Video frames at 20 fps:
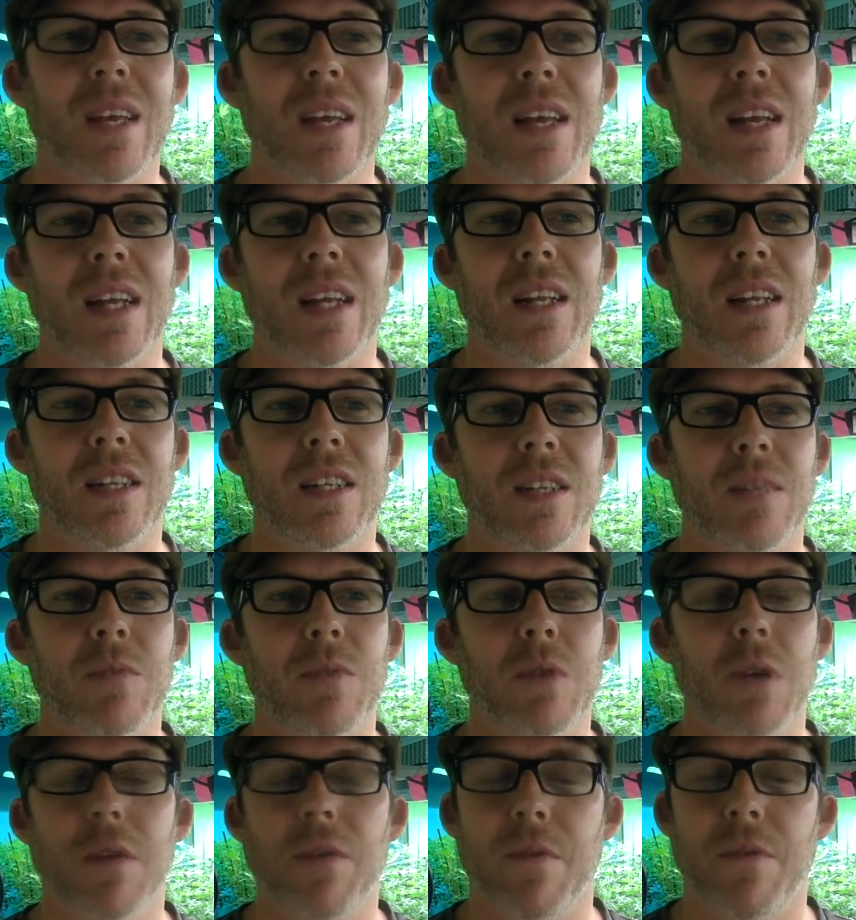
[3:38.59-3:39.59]
It's some
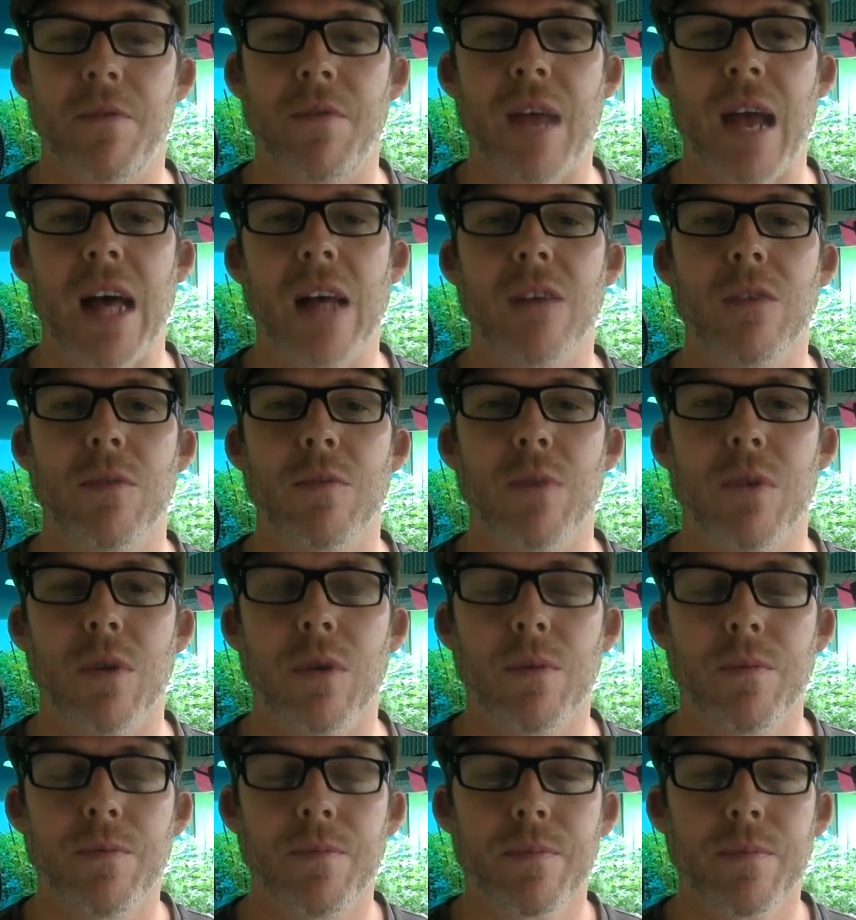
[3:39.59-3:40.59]
sort of a
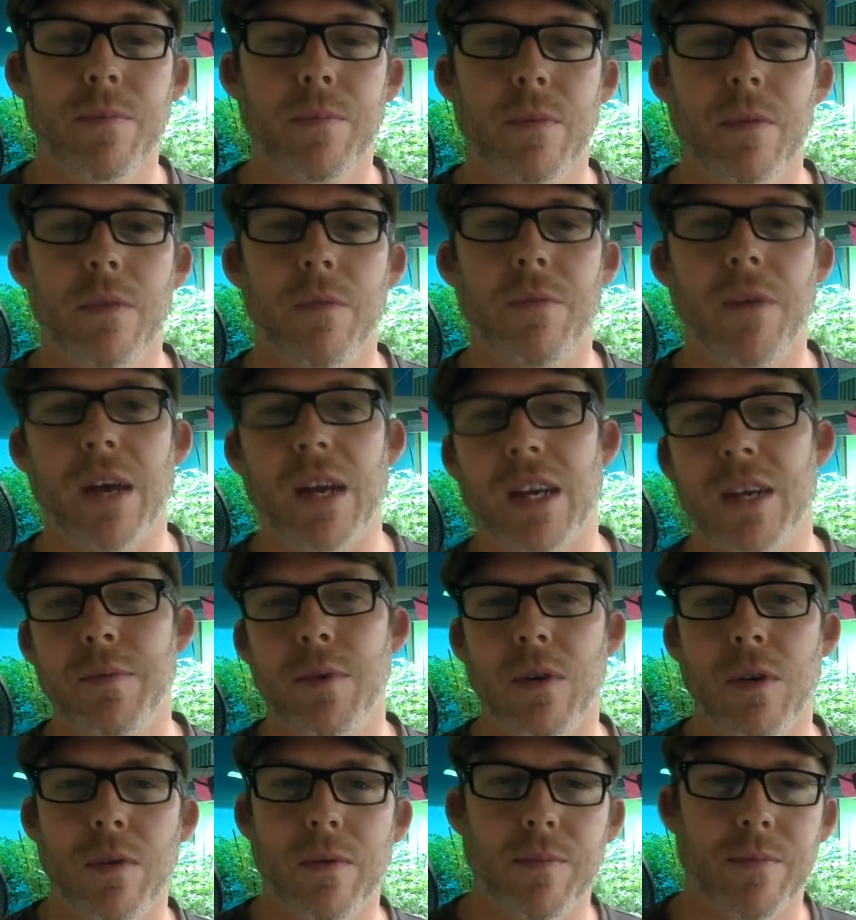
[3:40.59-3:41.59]
valuable,
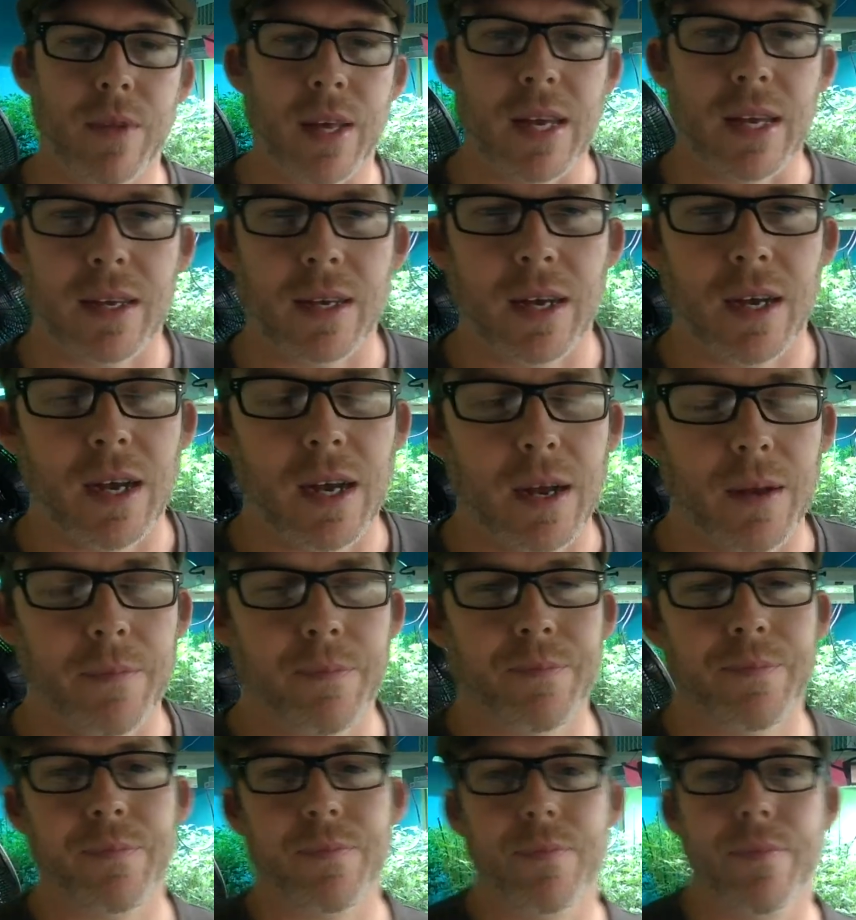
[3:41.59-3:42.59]
like, I
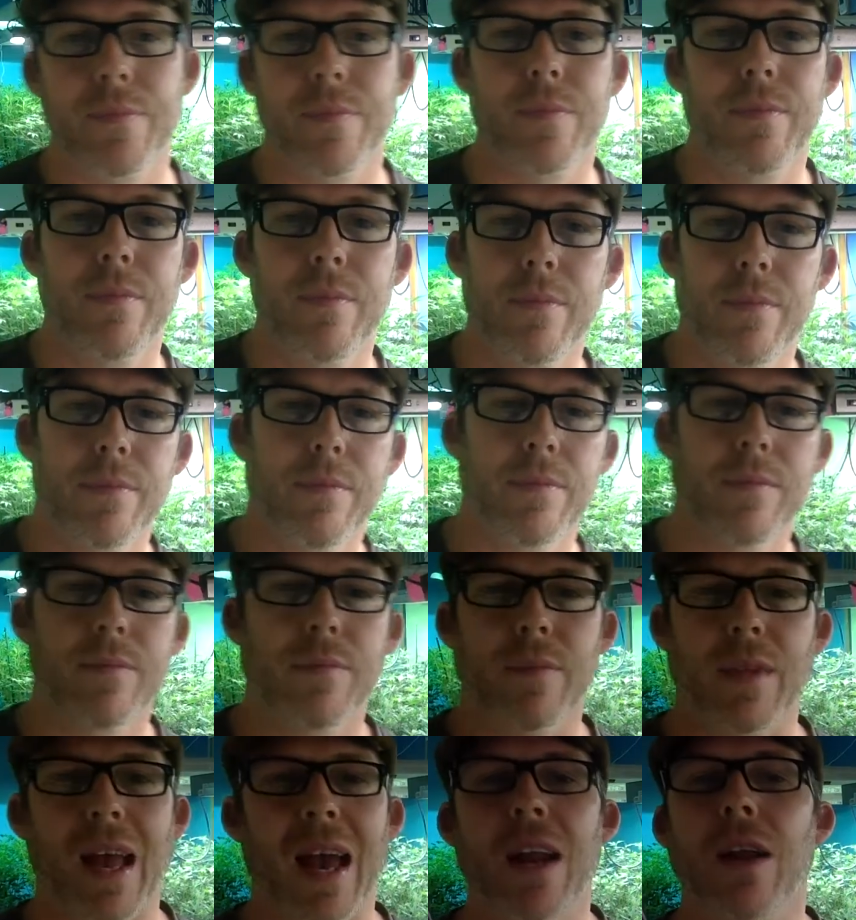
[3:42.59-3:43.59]

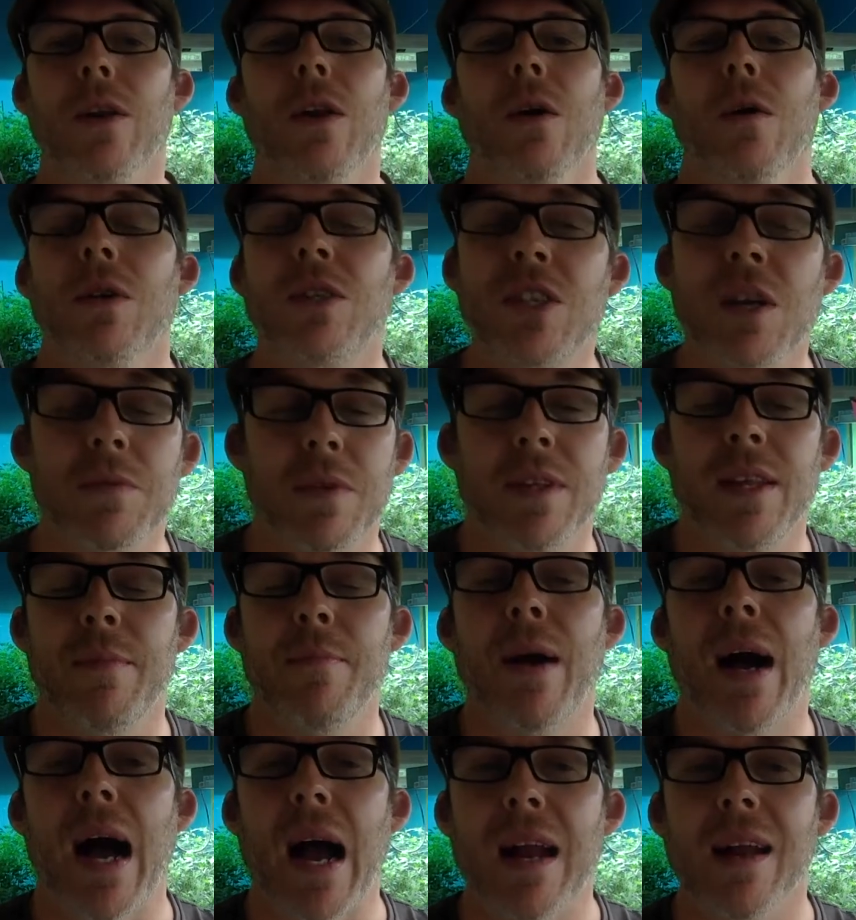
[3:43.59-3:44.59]
don't know, it's something they
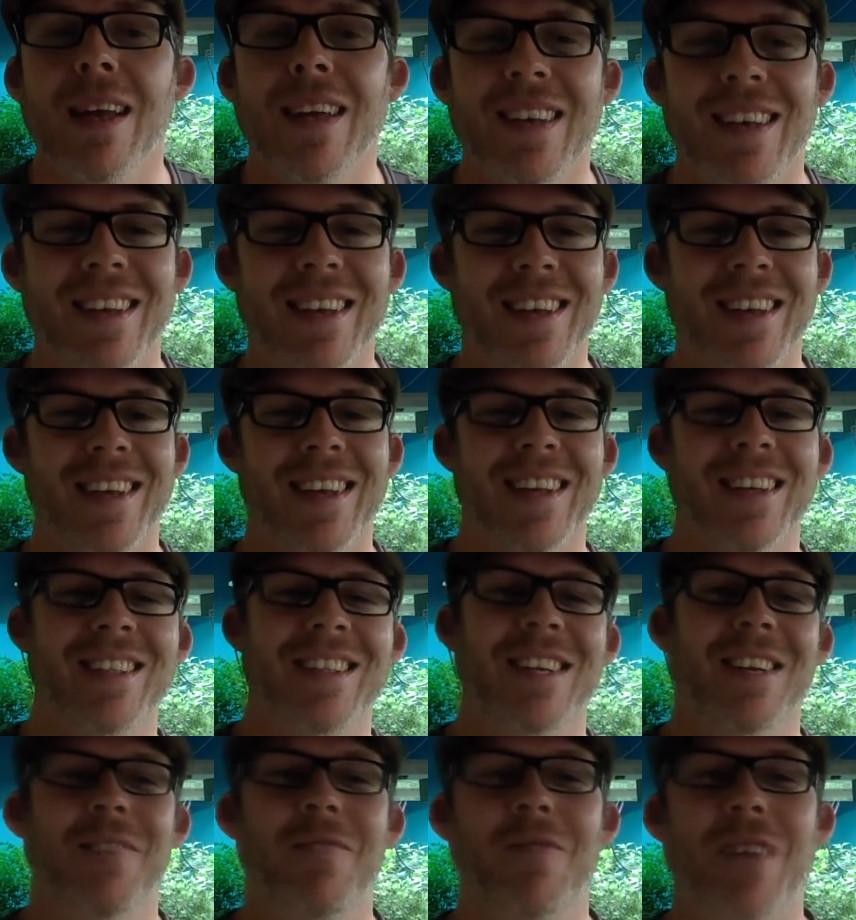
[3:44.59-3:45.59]
mine. It's
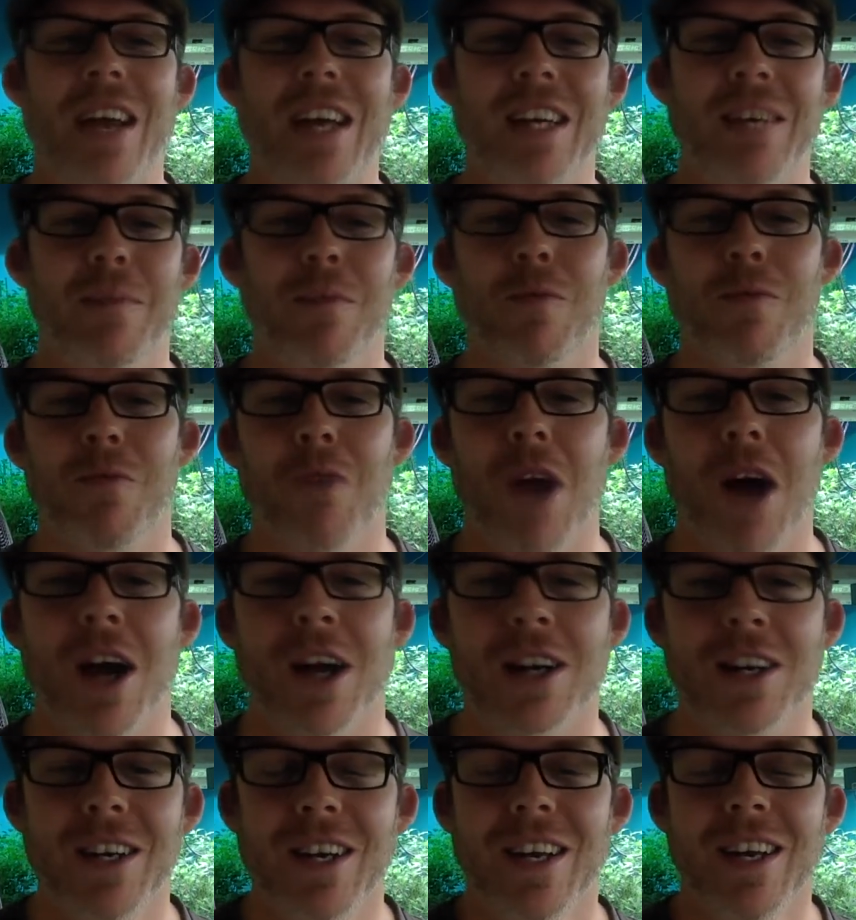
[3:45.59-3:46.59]
like a valuable
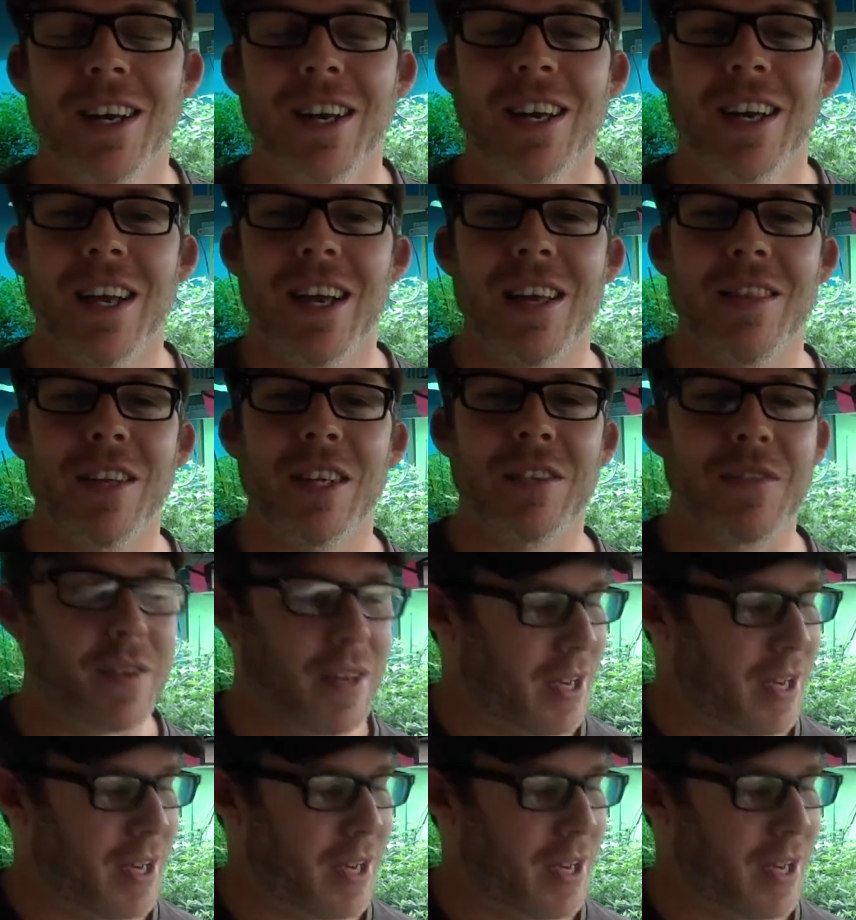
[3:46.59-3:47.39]
rock in this